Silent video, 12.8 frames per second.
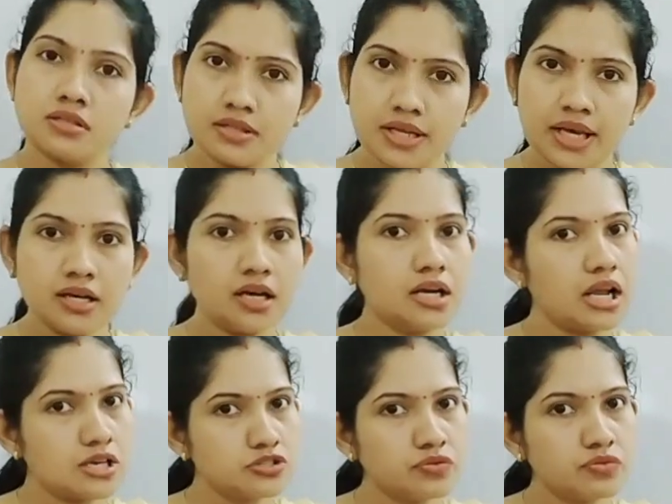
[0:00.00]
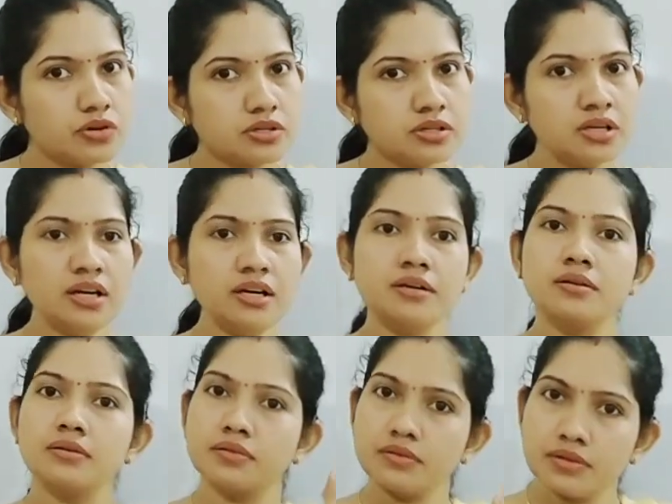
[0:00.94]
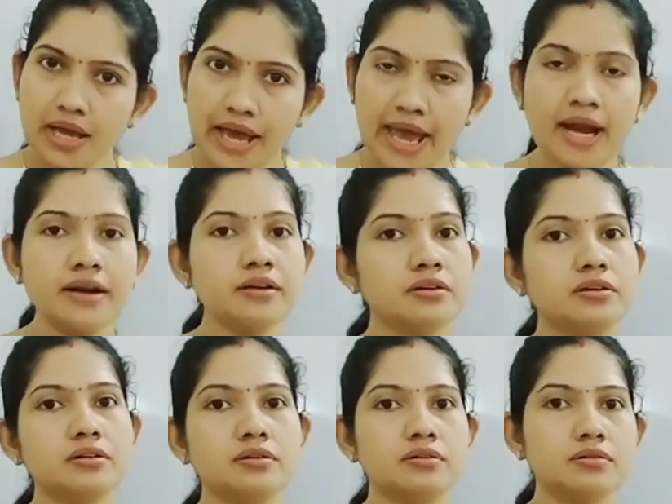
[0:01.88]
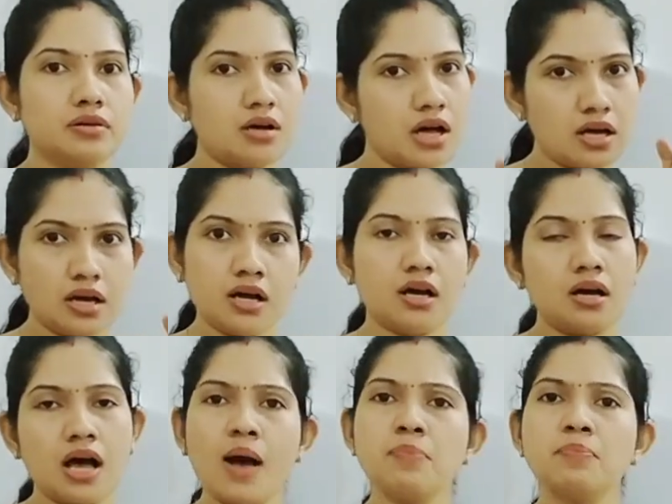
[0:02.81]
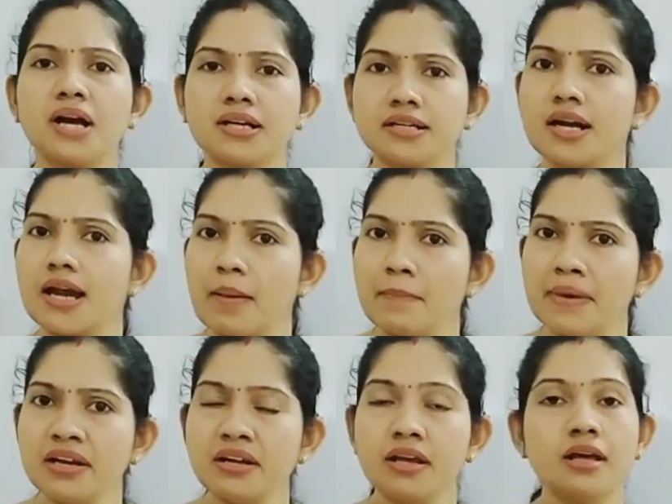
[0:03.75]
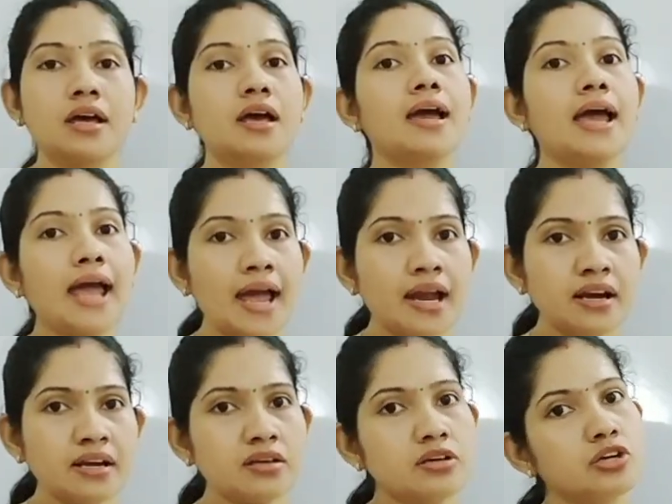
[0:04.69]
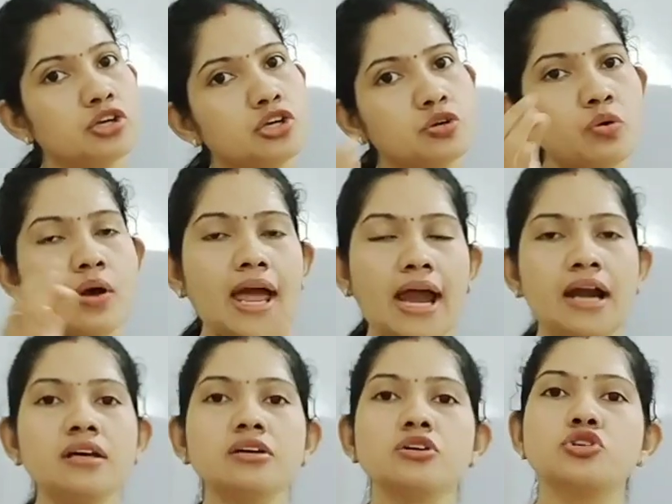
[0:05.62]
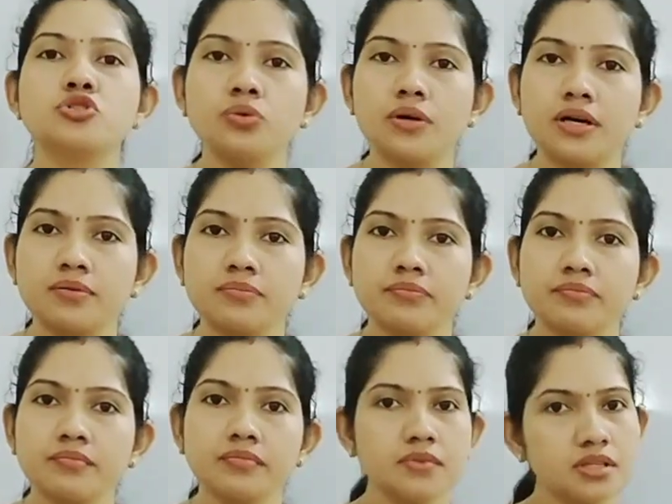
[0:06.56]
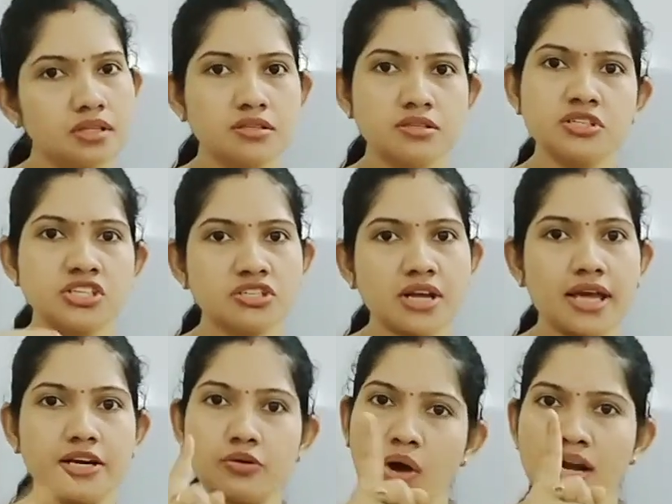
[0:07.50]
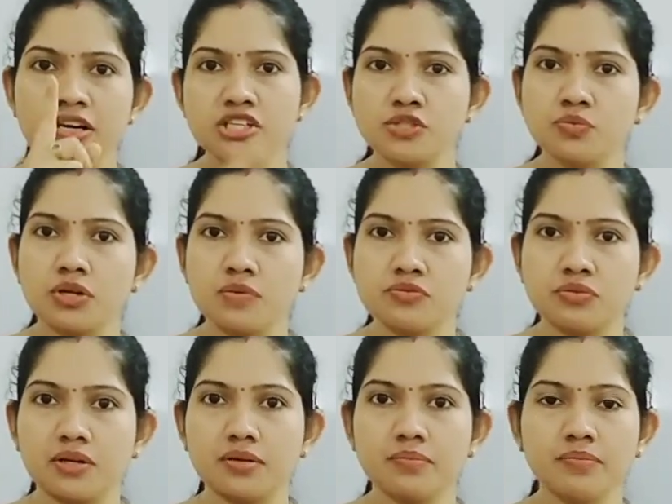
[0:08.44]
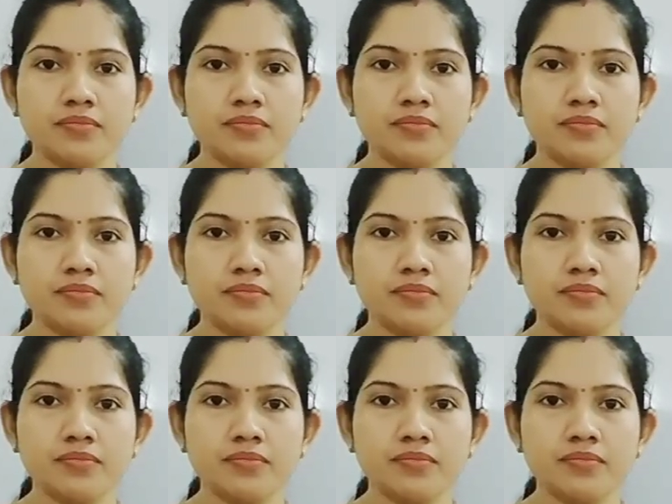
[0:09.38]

Take a glass of water, add a half cutted lemon, and you add sugar. Just add 1 teaspoon of sugar.